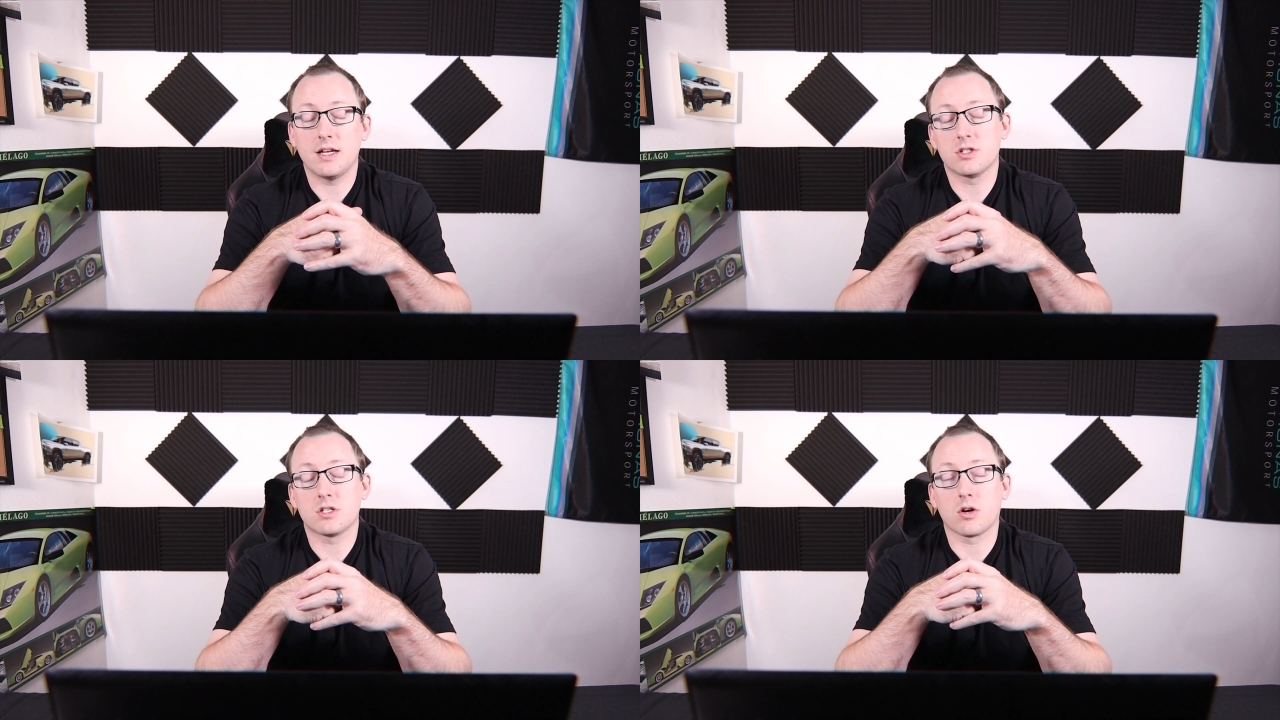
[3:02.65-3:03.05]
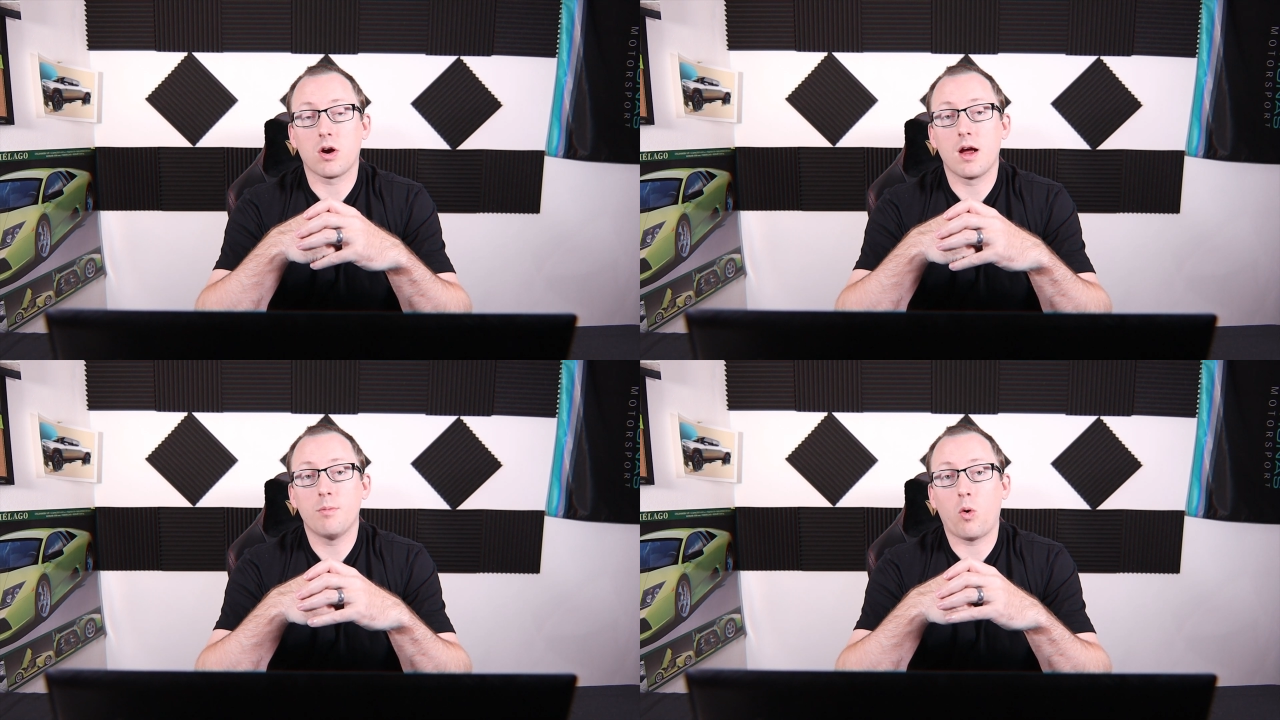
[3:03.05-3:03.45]

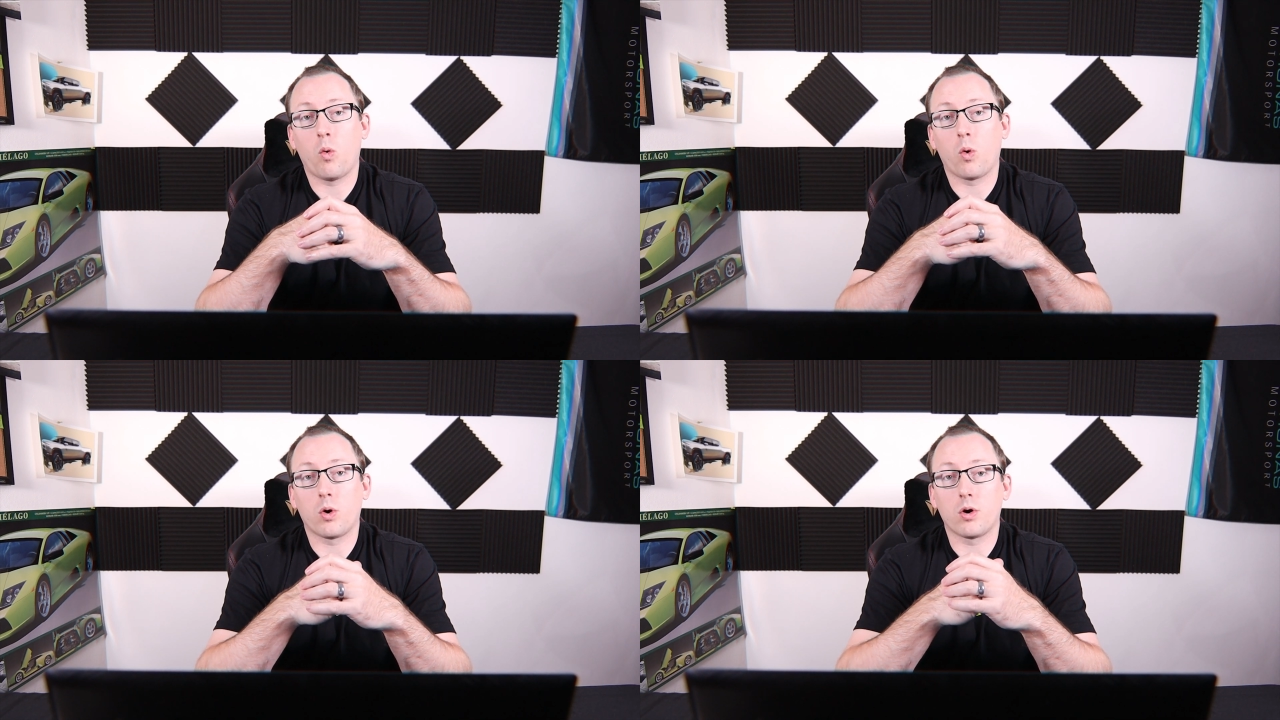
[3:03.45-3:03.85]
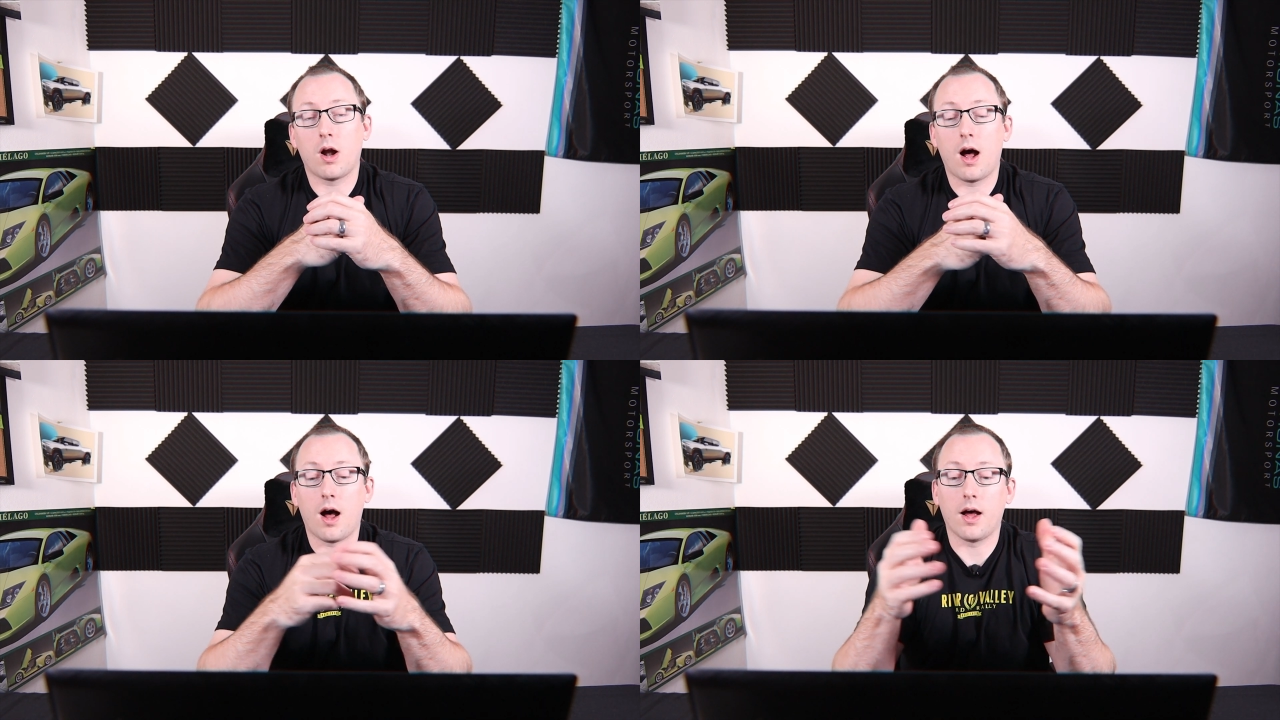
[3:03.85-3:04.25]
Instagram or
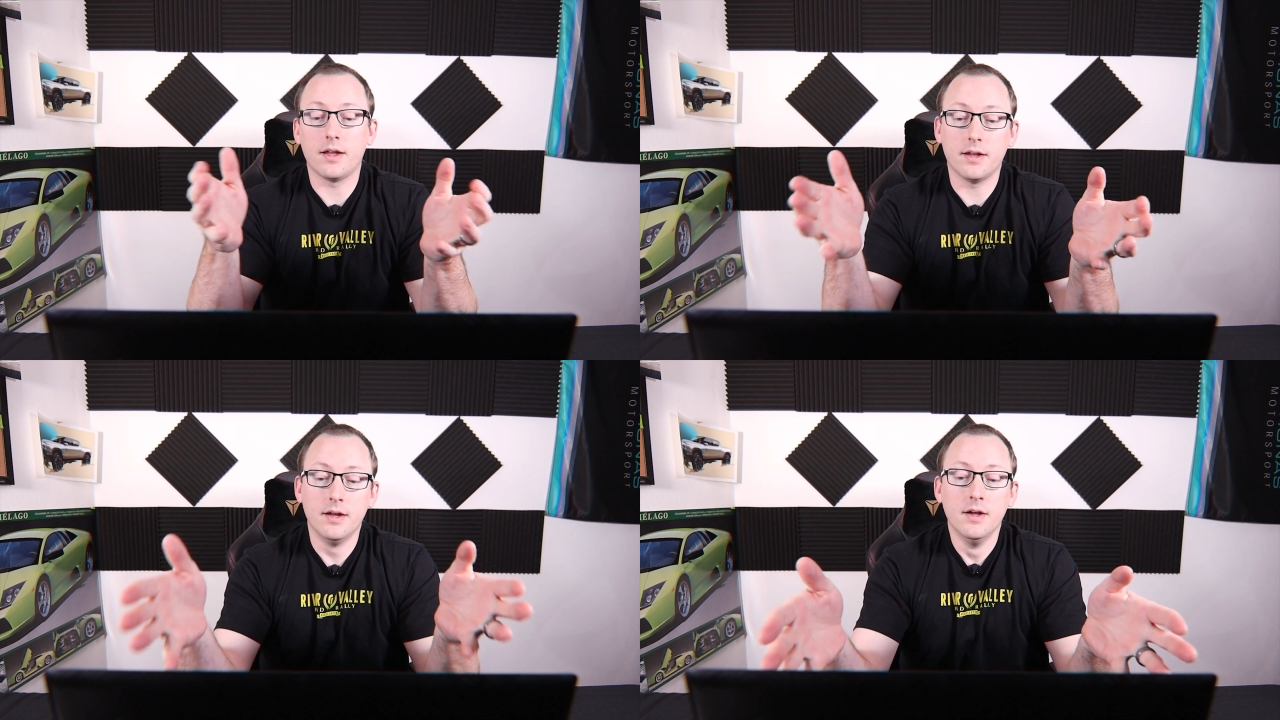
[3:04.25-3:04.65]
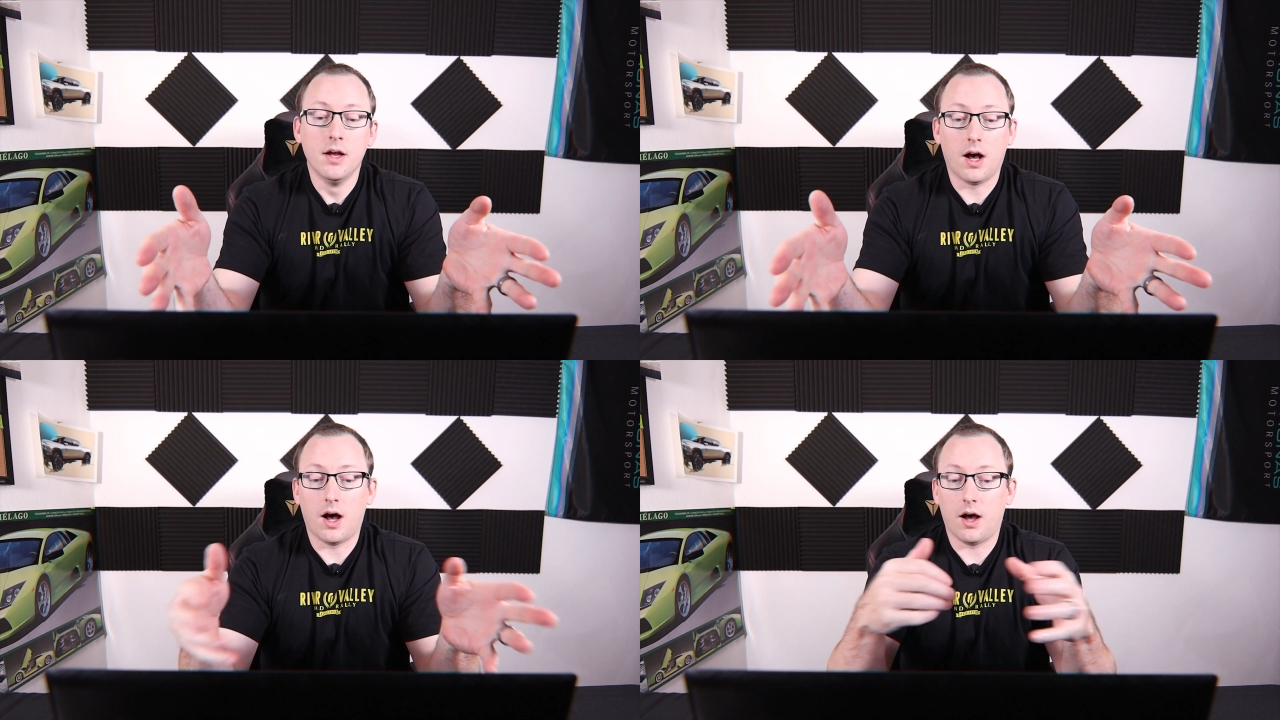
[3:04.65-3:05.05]
on
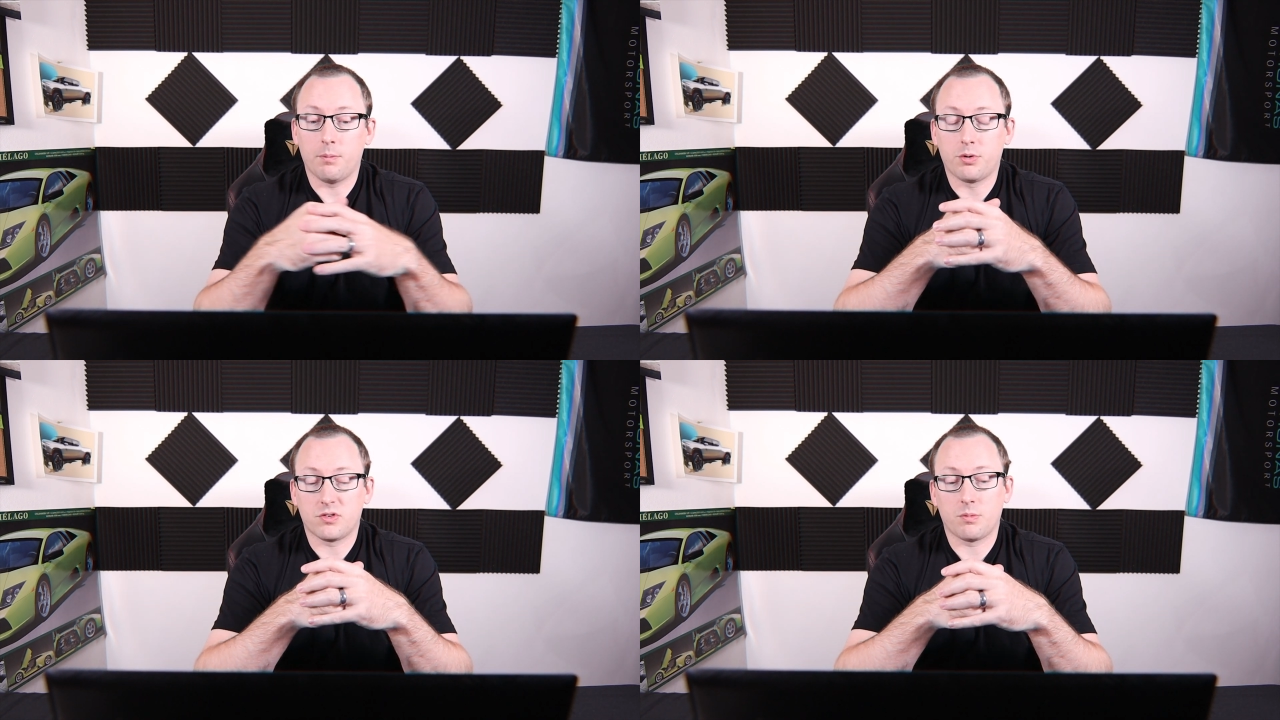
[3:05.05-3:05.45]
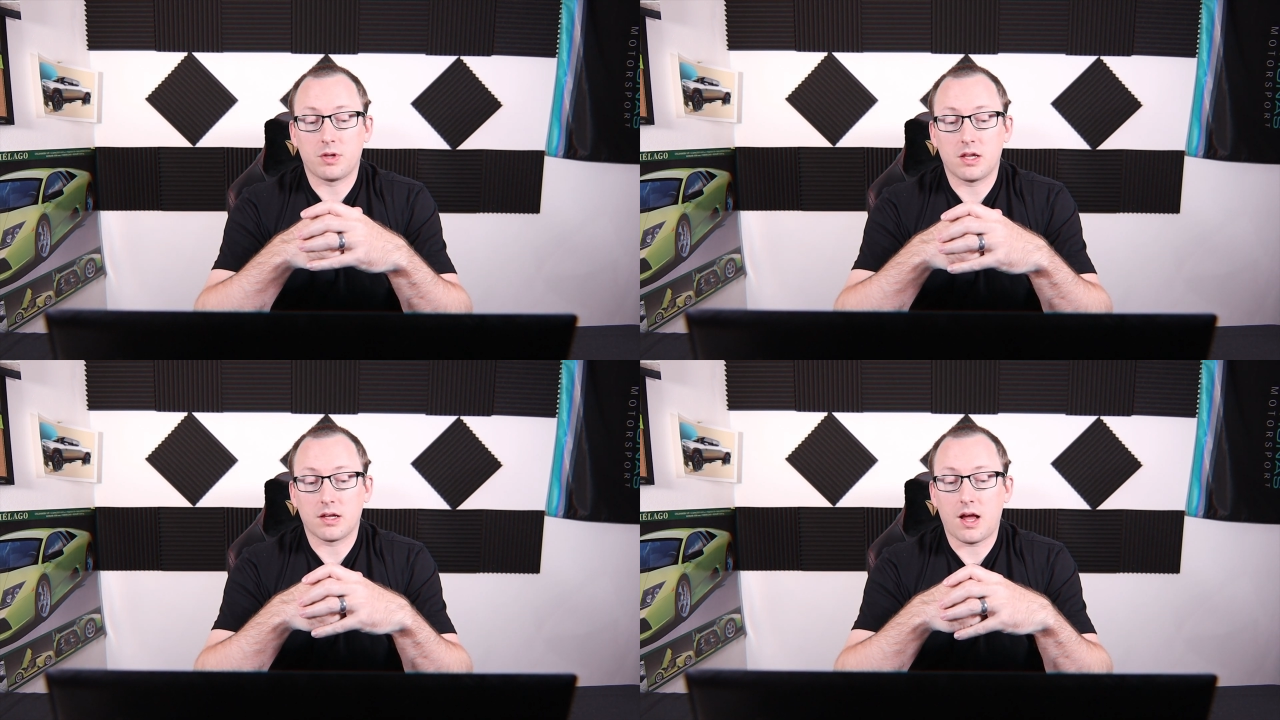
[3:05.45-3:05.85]
put
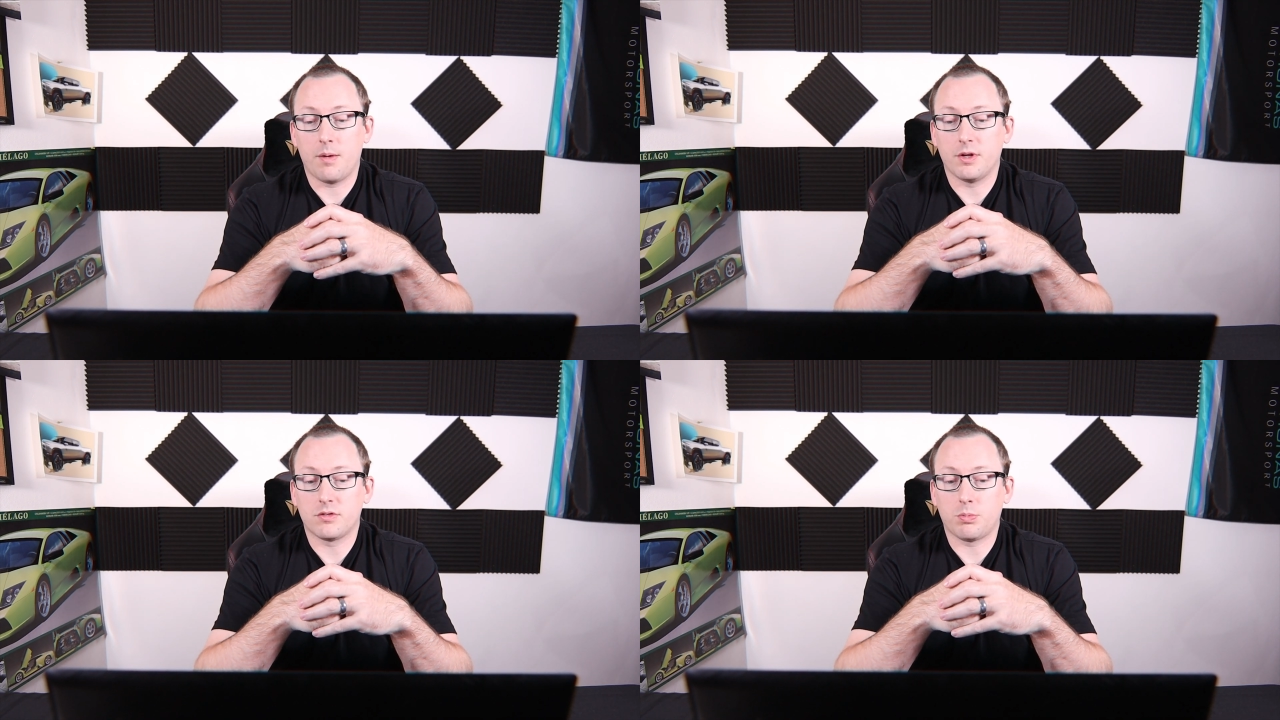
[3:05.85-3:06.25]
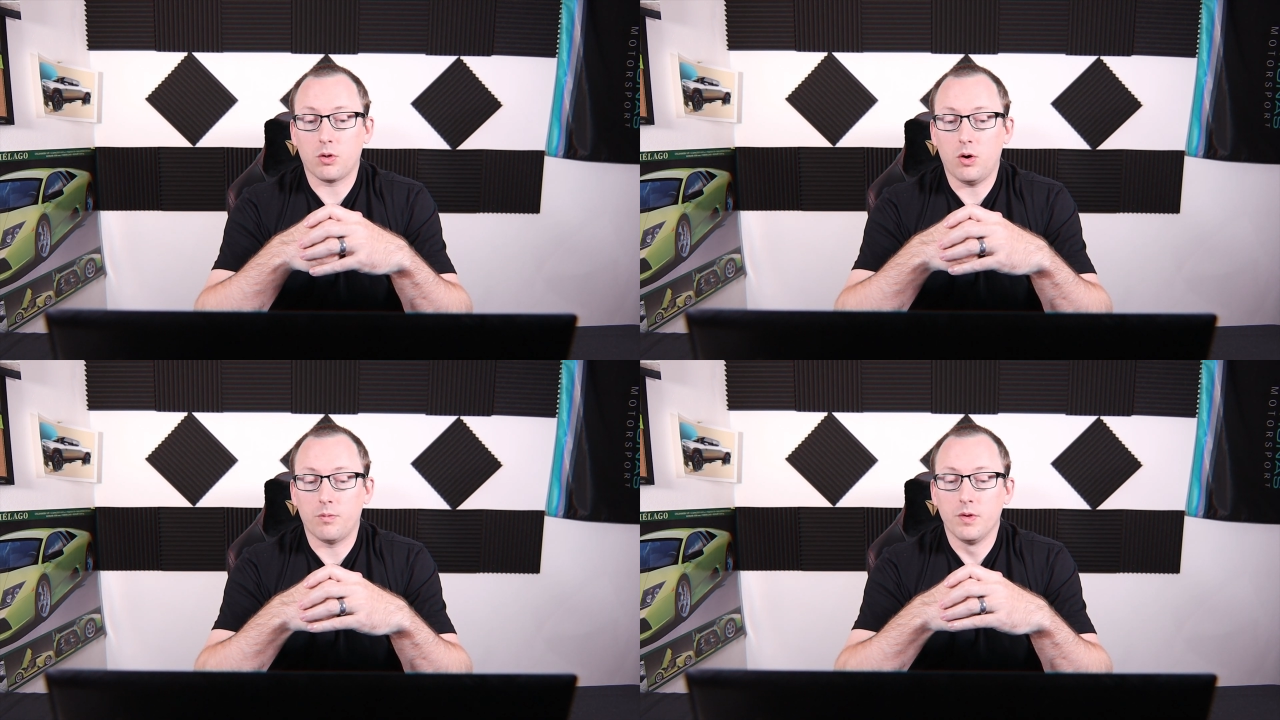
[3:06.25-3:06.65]
something in the comments
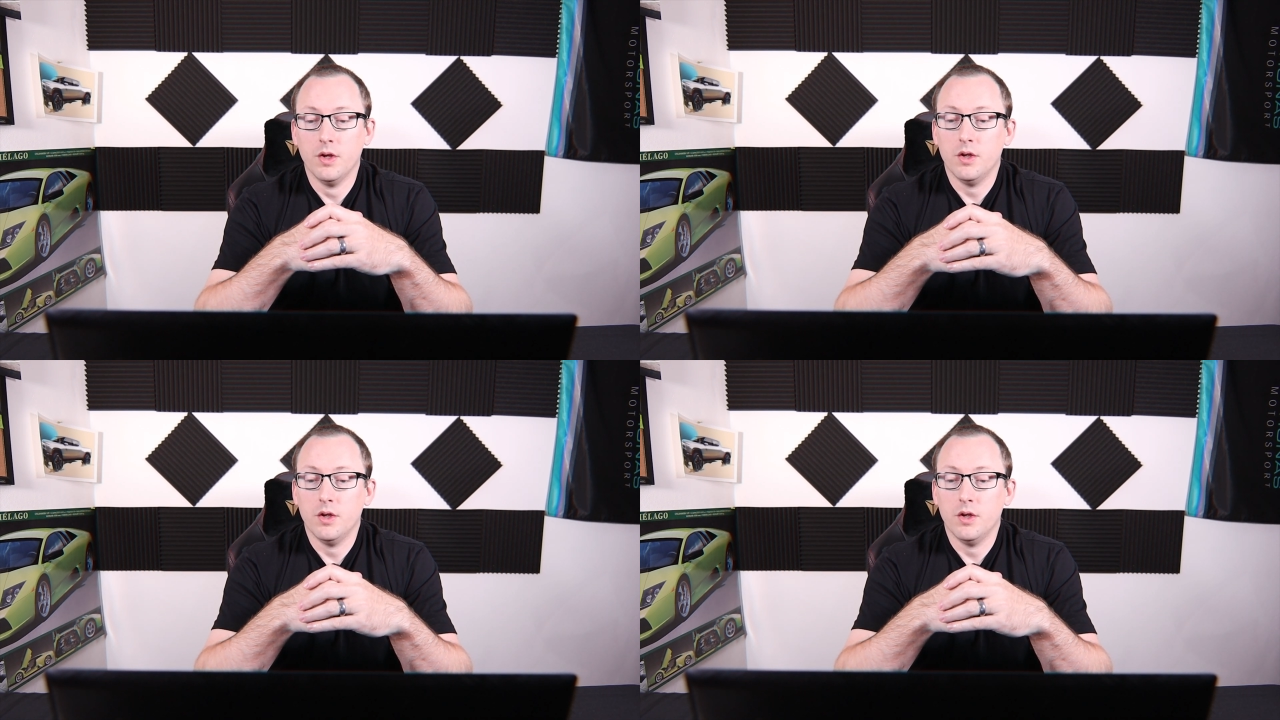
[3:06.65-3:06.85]
below.